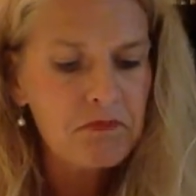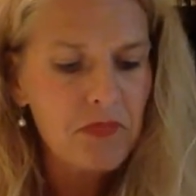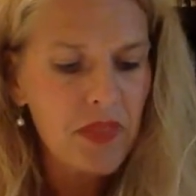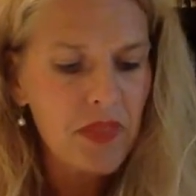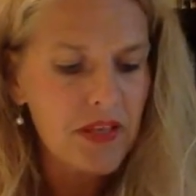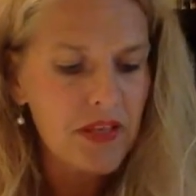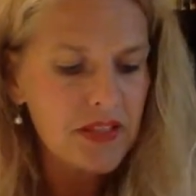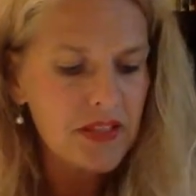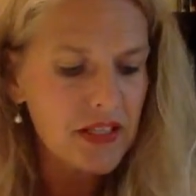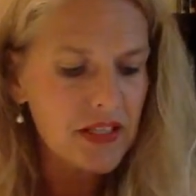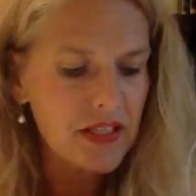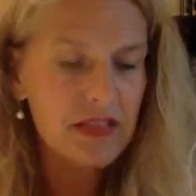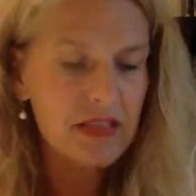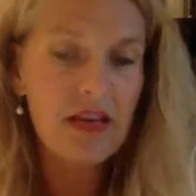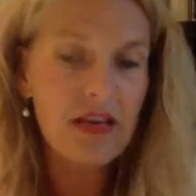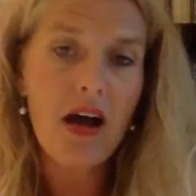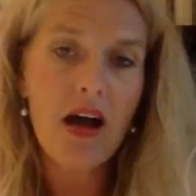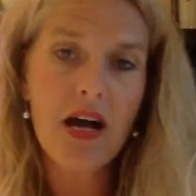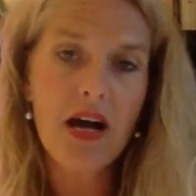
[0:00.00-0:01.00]
this did
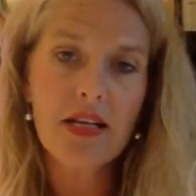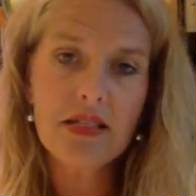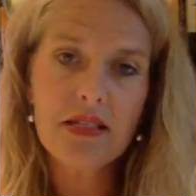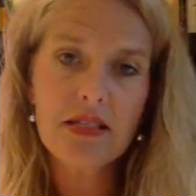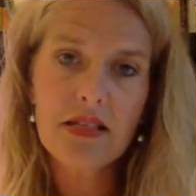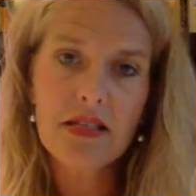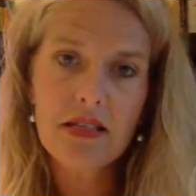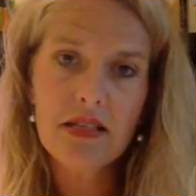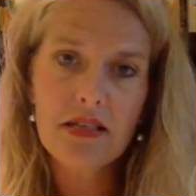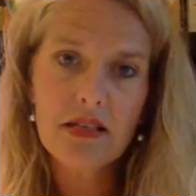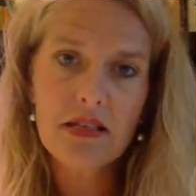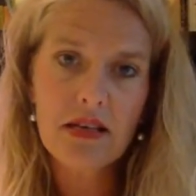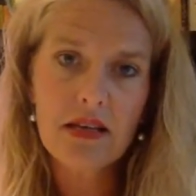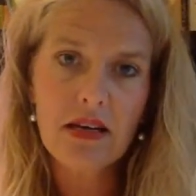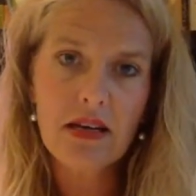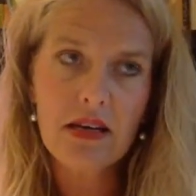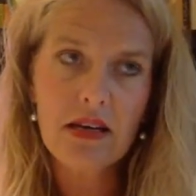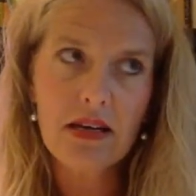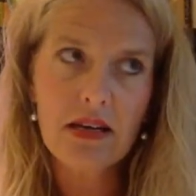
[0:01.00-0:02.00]
not
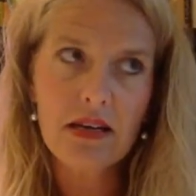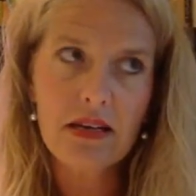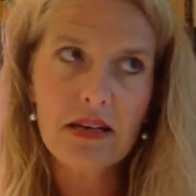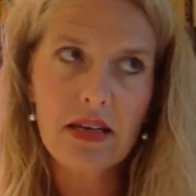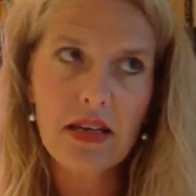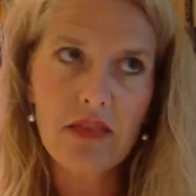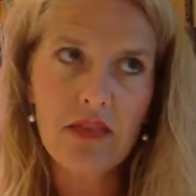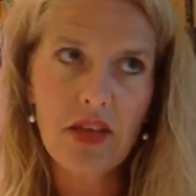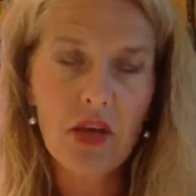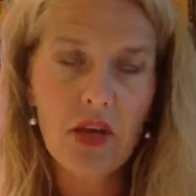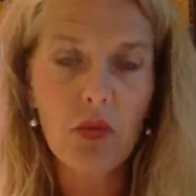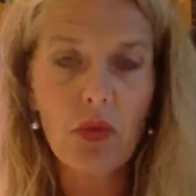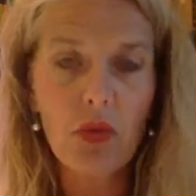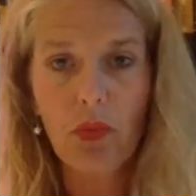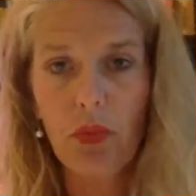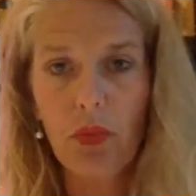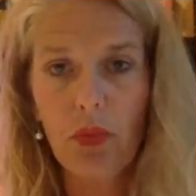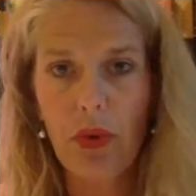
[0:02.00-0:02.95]
give equal